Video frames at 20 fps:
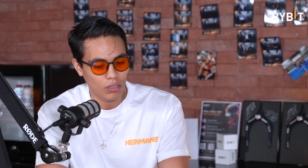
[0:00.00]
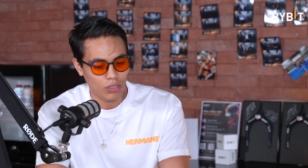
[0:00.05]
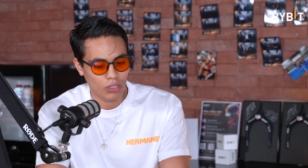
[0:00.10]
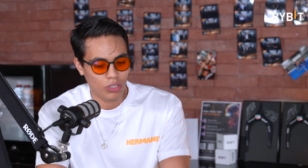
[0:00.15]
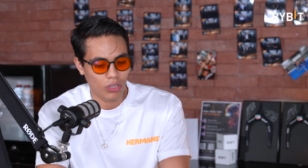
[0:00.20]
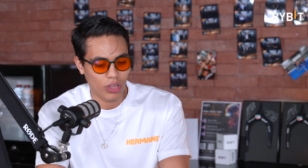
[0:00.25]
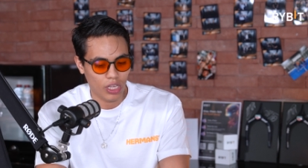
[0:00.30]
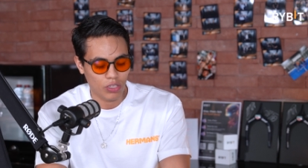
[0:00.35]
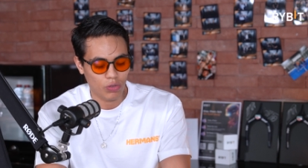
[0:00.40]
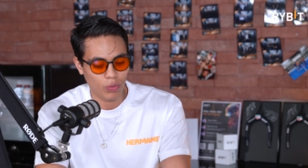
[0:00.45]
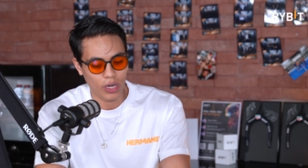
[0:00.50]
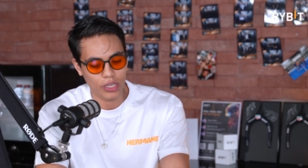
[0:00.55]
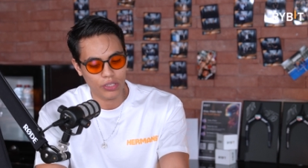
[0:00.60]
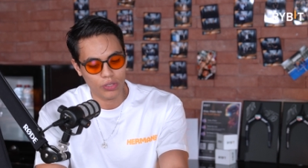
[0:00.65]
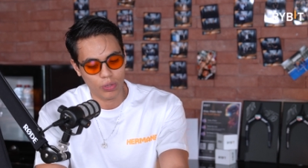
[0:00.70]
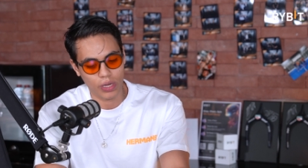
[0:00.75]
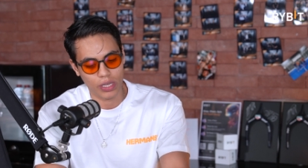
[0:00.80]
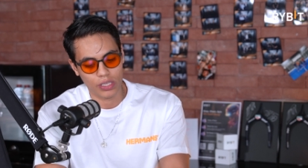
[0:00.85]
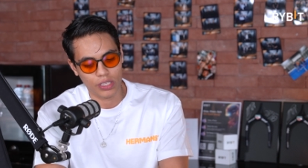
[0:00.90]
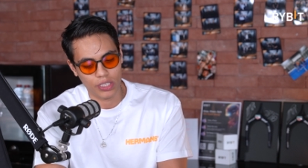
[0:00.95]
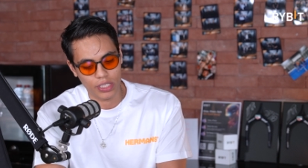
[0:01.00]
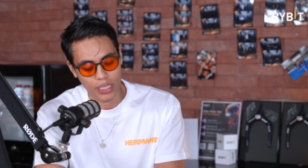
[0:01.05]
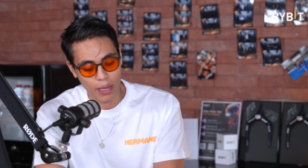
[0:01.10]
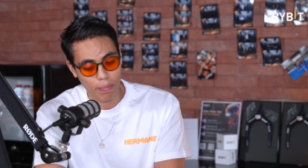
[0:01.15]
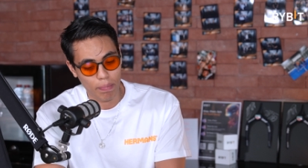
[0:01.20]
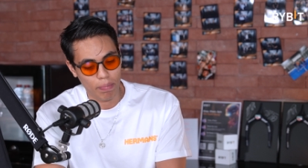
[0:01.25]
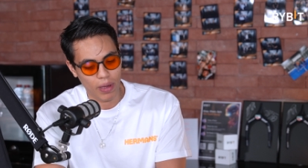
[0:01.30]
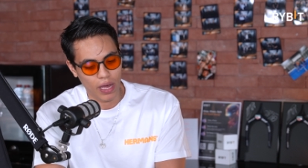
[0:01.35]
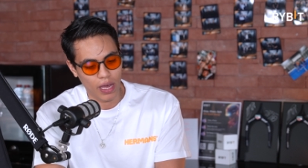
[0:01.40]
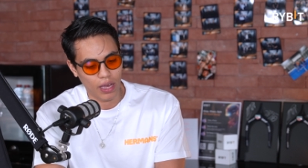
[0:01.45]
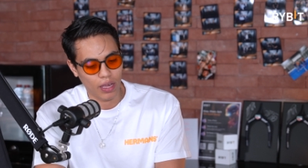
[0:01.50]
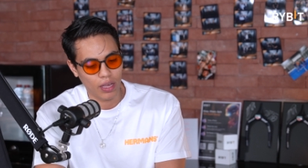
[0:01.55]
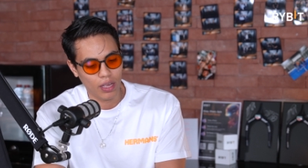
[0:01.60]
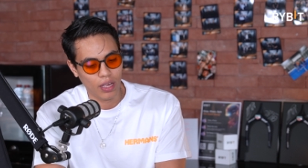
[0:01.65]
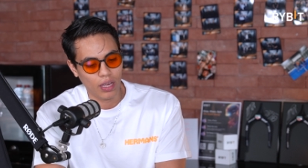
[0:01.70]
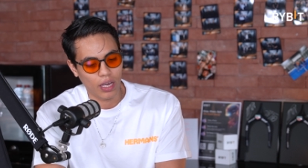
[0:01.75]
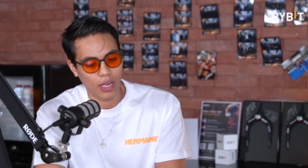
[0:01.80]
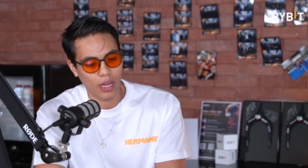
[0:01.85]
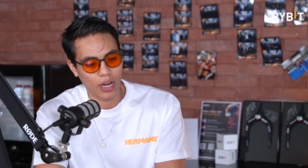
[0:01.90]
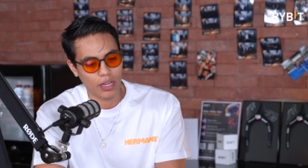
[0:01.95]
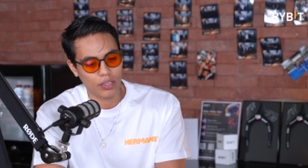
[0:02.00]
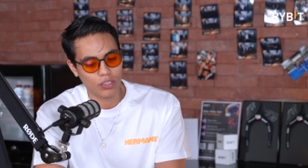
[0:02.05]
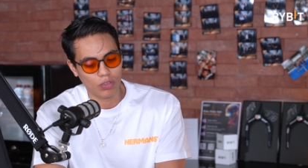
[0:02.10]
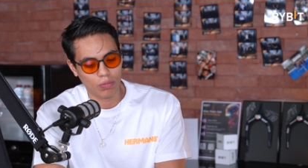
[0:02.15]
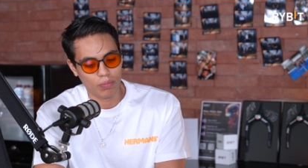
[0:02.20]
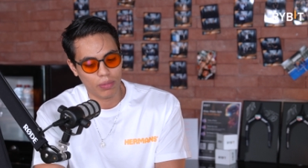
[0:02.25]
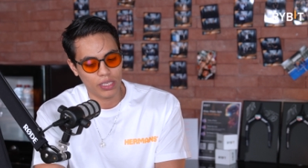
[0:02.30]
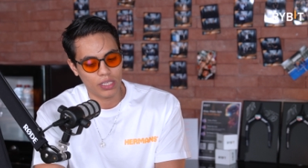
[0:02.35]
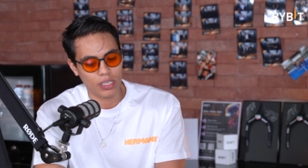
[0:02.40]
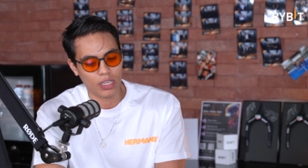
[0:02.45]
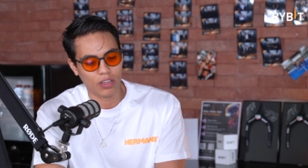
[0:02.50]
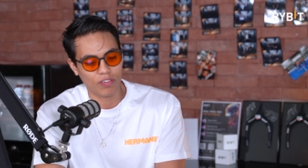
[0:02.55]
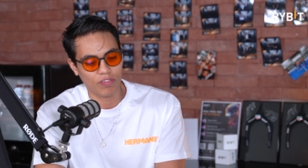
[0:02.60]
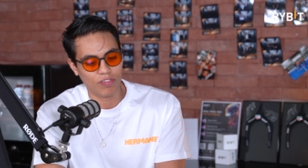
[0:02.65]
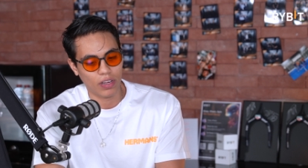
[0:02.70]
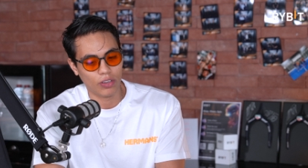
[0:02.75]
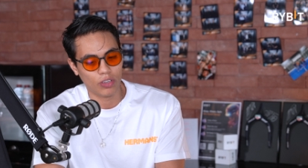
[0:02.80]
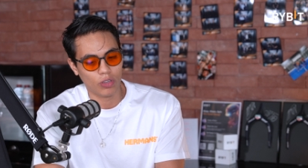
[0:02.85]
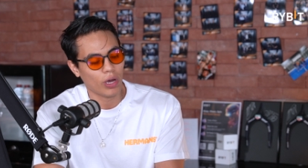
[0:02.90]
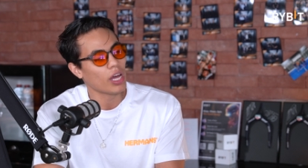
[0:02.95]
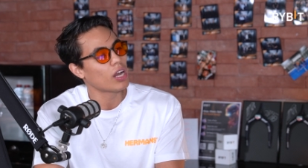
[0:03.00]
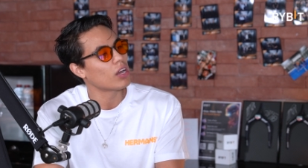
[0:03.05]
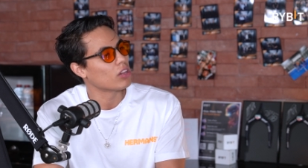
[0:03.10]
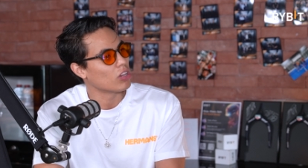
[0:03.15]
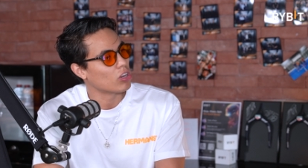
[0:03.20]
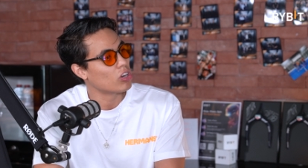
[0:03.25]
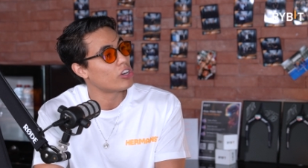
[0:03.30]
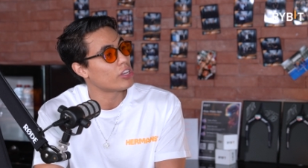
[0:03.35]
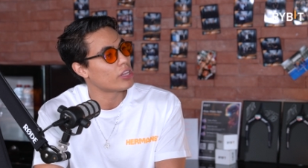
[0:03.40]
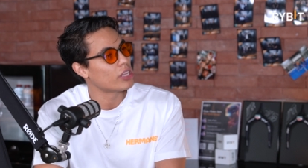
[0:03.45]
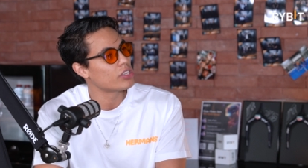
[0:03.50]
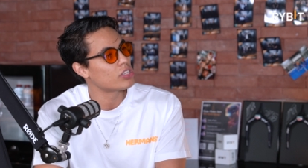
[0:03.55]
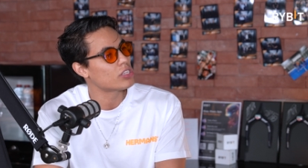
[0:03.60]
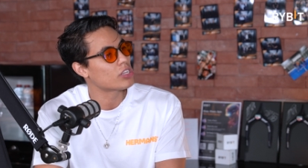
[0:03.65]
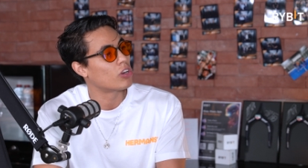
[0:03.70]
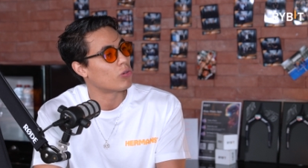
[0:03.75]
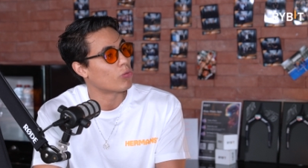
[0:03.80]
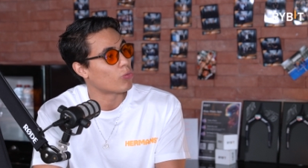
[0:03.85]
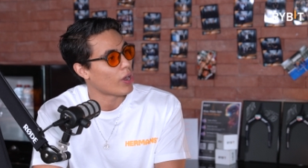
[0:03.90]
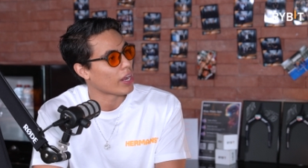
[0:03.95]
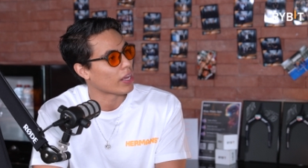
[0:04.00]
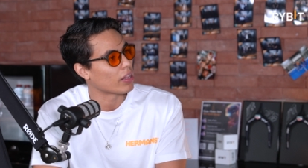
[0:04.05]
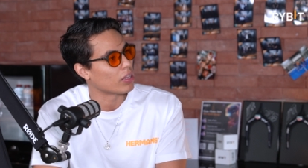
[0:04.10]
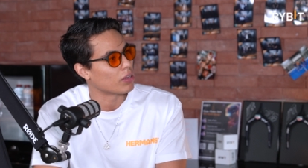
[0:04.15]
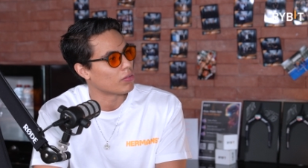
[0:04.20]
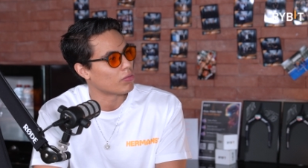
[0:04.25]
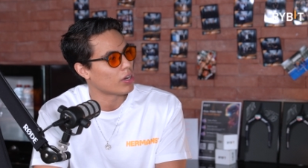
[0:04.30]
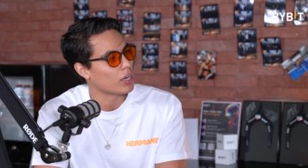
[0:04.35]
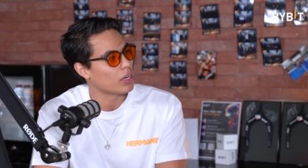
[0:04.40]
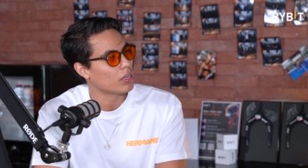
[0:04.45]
So that's when I took a step back and I told myself, you got to learn this correctly, right?